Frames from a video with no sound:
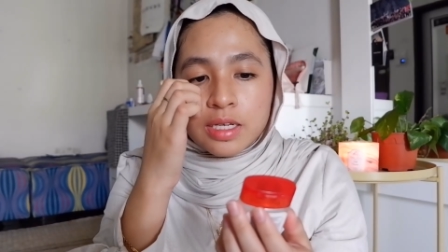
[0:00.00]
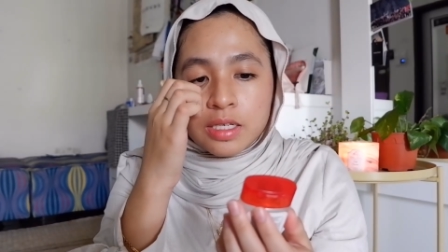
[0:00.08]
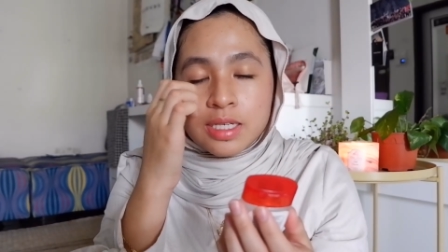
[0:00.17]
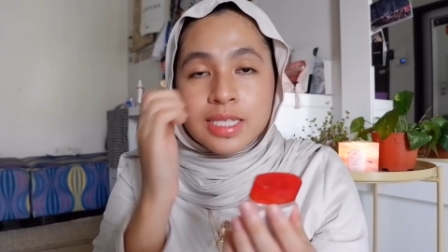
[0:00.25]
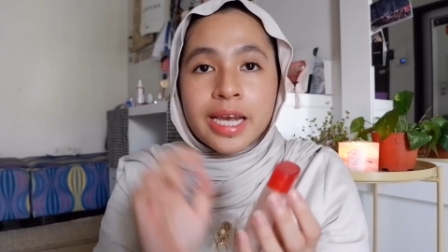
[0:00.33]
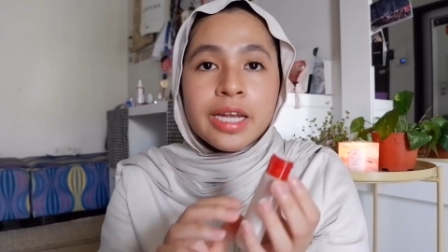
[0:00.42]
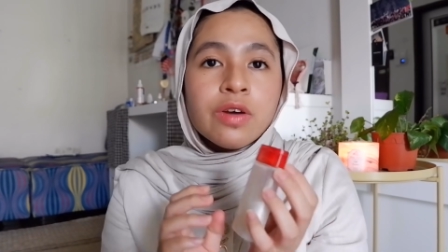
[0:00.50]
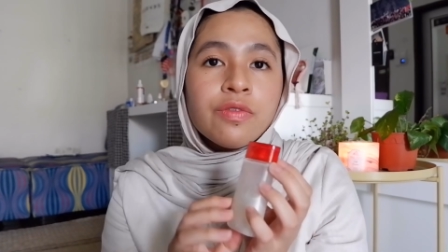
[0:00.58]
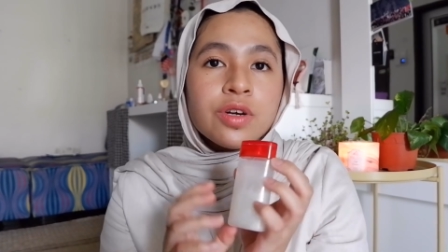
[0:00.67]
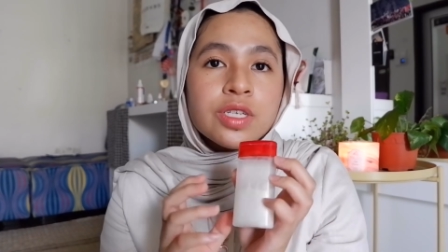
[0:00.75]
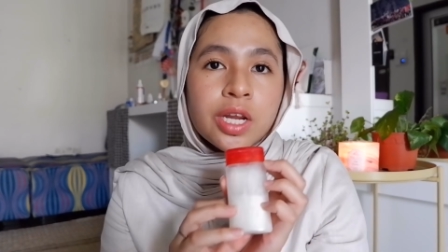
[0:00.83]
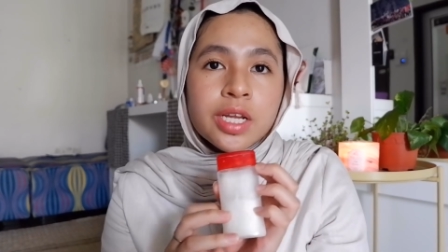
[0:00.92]
container
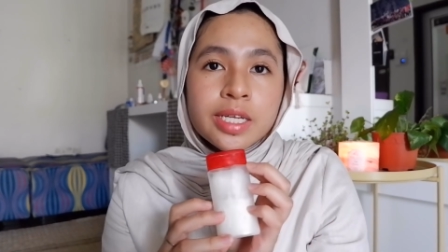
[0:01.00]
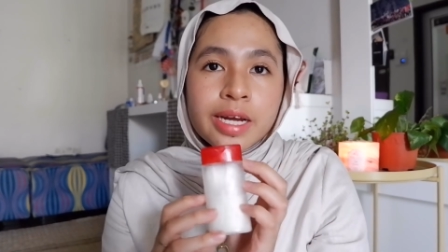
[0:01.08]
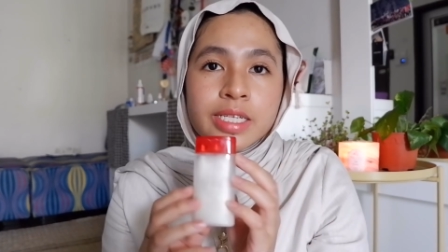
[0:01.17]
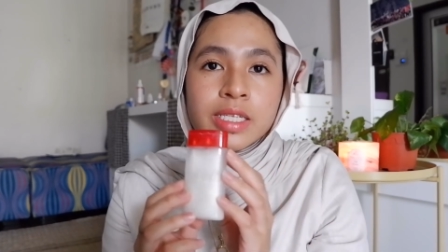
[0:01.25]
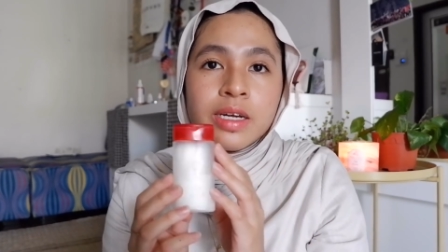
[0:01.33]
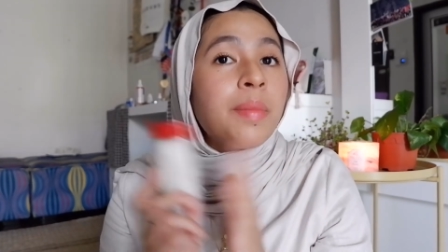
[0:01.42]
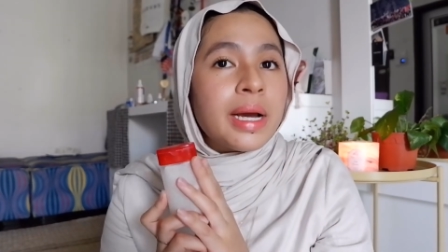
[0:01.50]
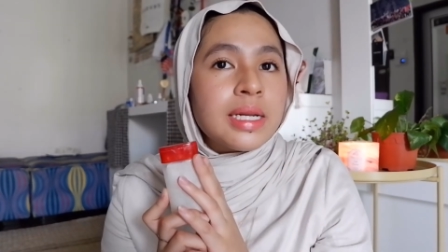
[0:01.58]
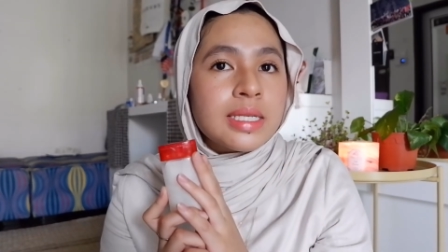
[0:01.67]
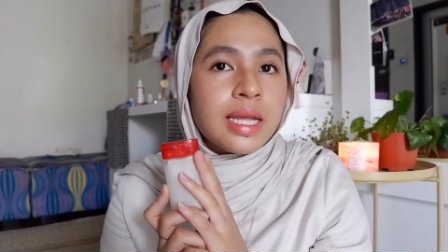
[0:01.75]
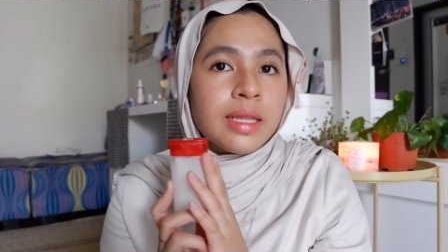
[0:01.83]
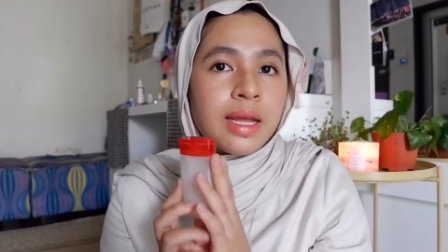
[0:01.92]
for sanitizer, but the
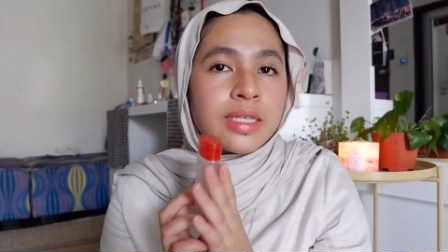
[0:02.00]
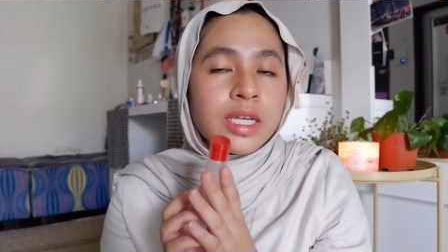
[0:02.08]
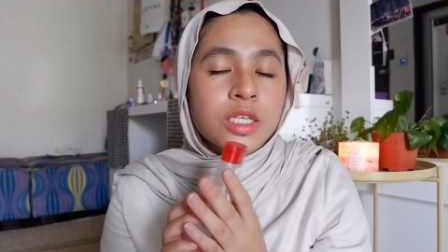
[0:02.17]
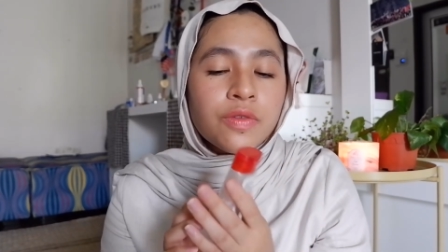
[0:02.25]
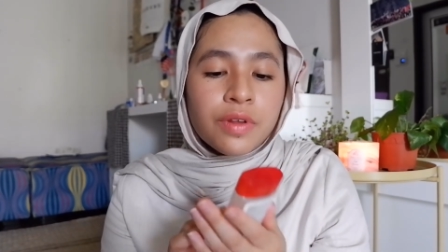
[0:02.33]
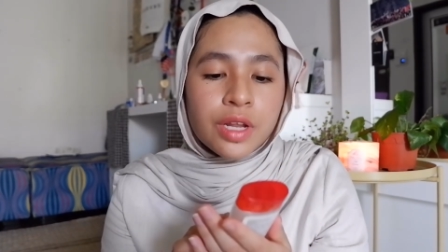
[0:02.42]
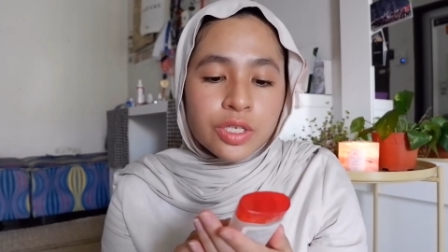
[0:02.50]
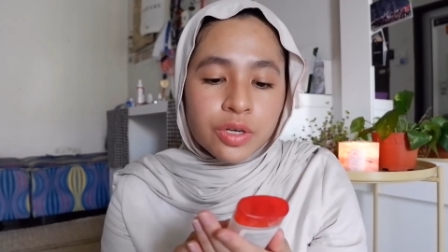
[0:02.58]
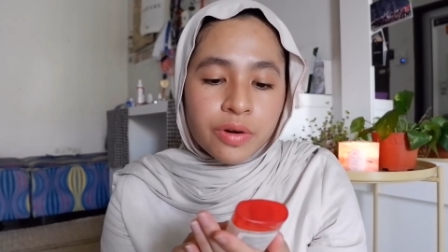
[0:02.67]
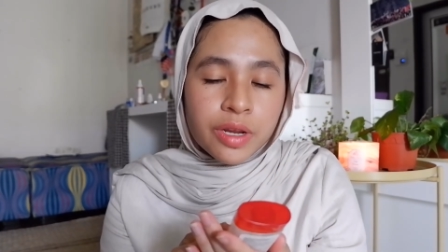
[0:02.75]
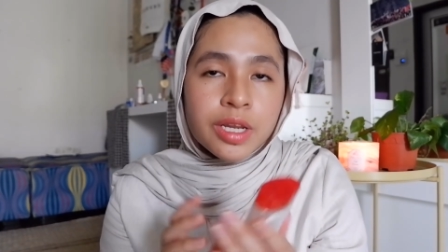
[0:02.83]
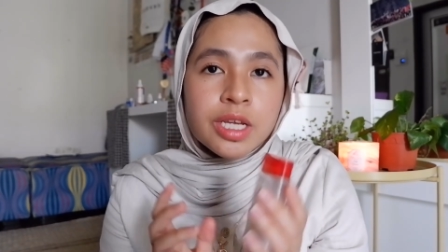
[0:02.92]
sanitizer is finished
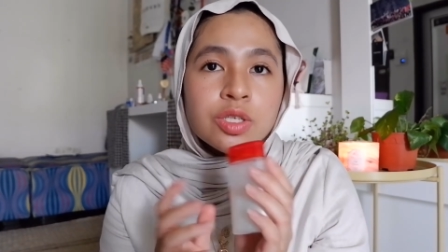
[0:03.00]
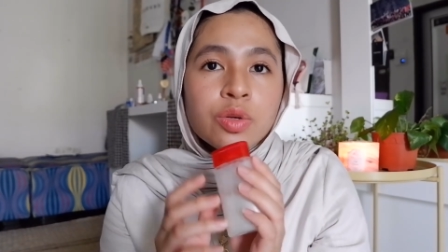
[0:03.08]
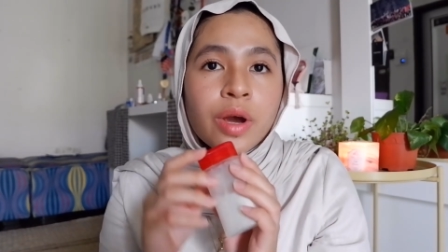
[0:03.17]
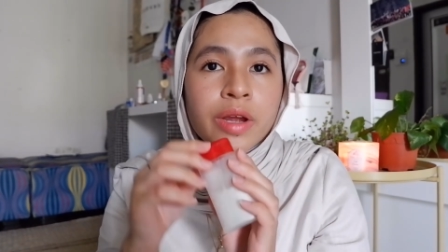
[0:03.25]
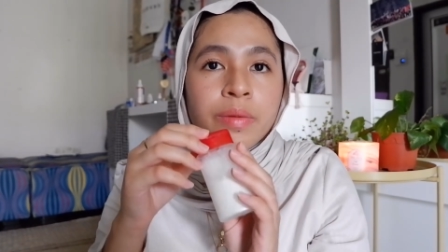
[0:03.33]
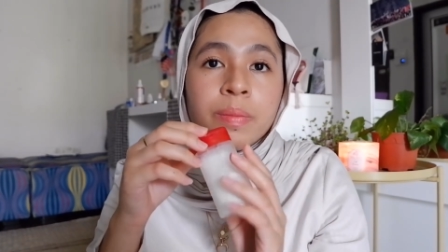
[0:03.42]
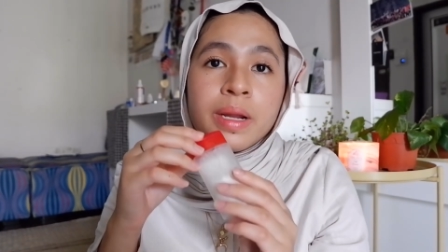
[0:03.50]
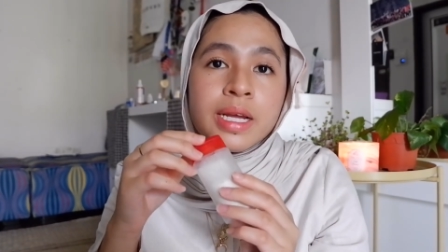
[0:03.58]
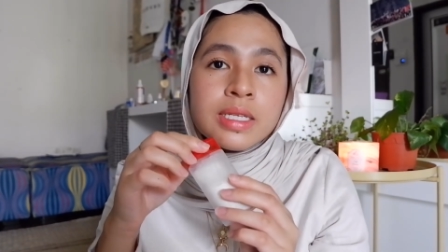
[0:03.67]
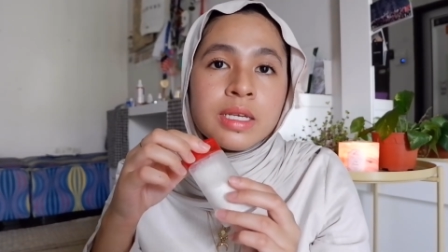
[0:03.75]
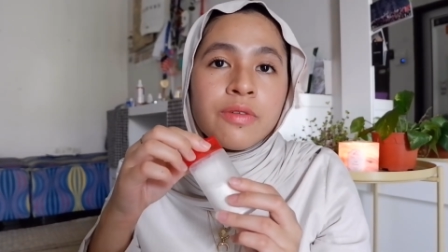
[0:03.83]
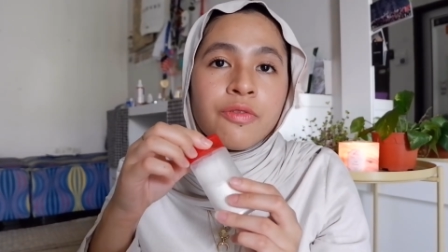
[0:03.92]
already, so I
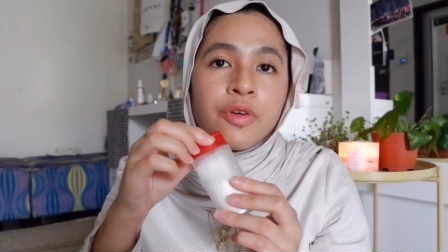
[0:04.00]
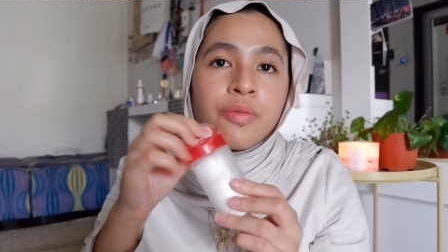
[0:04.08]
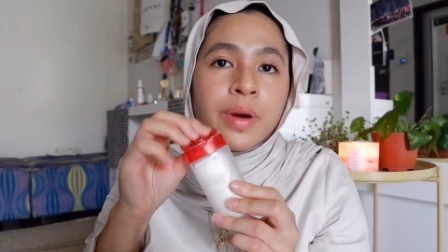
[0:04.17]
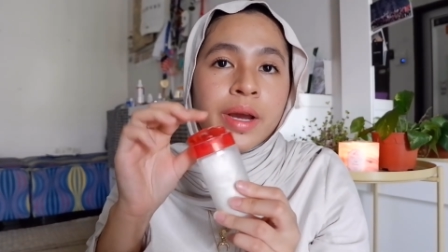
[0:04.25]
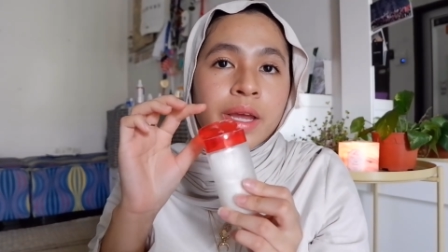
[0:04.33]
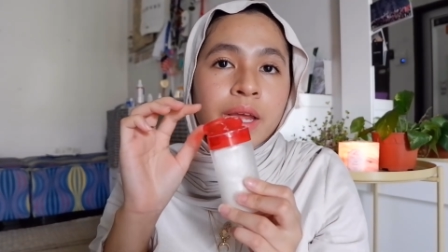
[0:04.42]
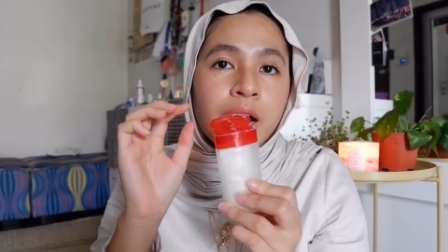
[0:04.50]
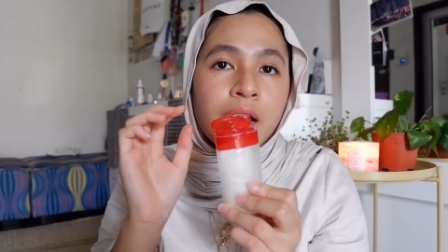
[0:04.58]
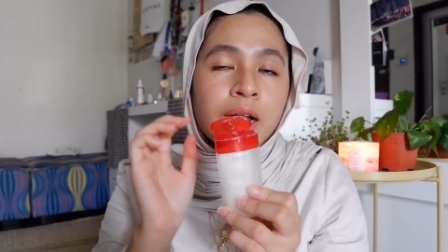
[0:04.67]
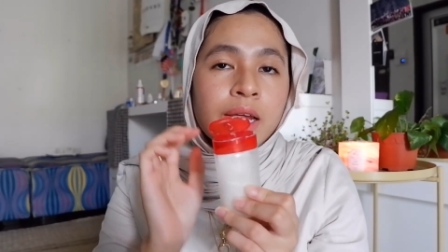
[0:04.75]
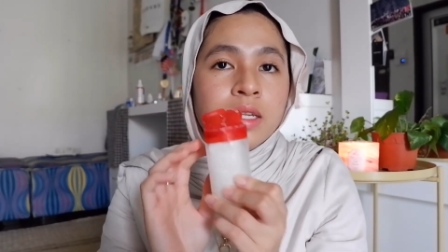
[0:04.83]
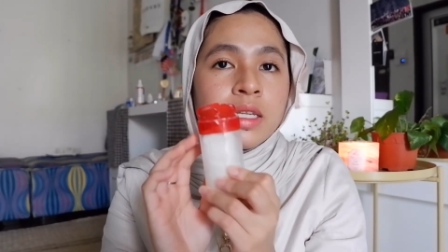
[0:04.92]
replaced it with my
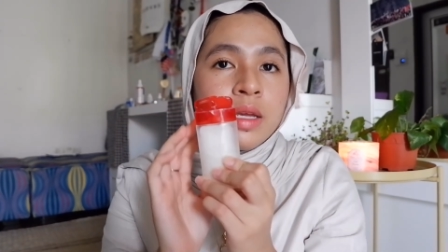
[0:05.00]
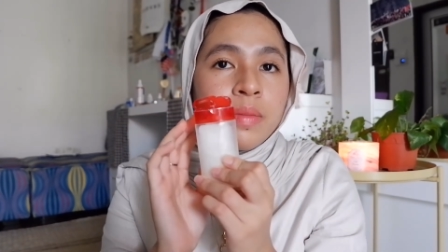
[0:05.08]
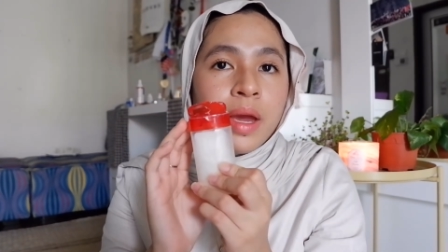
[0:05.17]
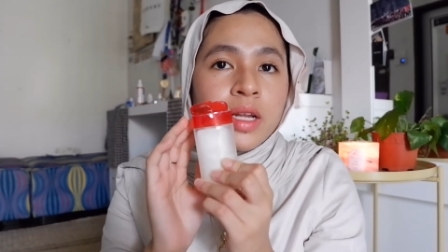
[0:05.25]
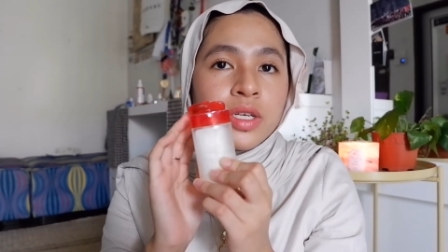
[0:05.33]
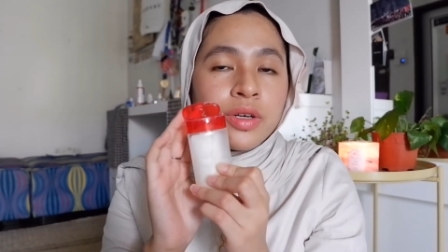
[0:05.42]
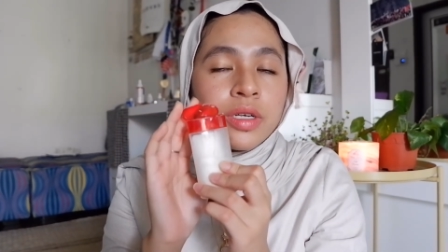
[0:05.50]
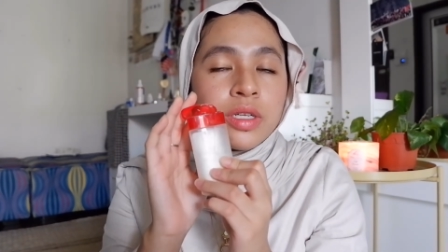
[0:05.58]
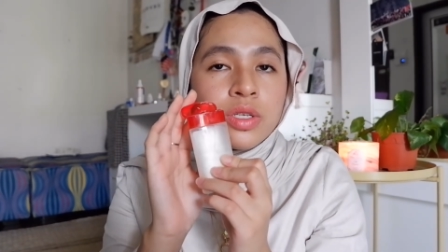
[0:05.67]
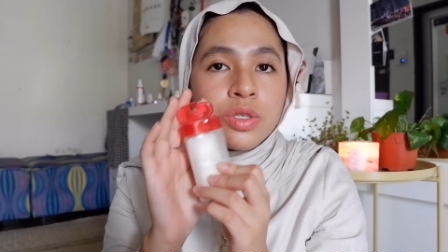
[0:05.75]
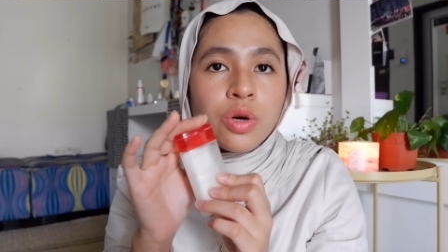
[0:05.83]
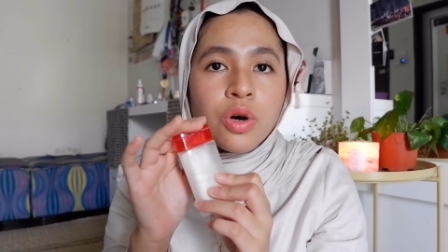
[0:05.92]
antibacterial
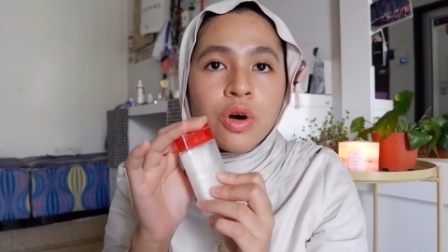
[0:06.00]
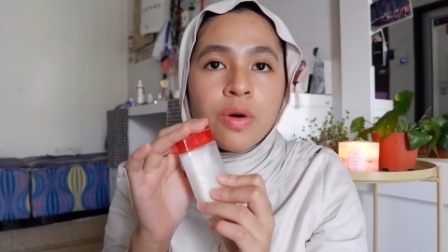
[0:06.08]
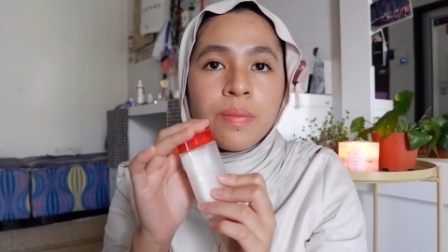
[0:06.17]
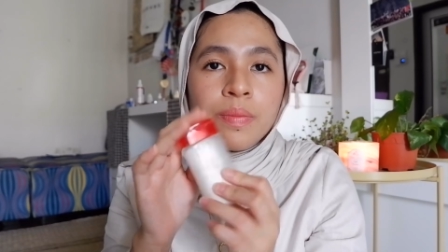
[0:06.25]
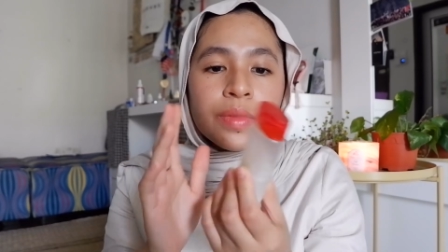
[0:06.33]
soap,